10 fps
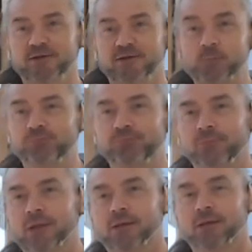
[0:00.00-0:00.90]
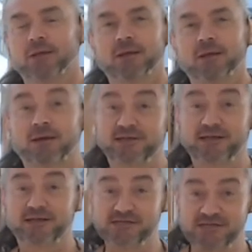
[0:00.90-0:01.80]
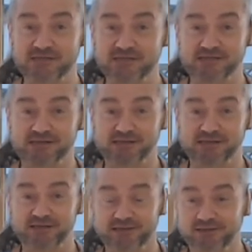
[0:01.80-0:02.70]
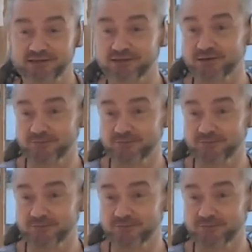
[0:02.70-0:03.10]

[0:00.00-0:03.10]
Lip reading: Since the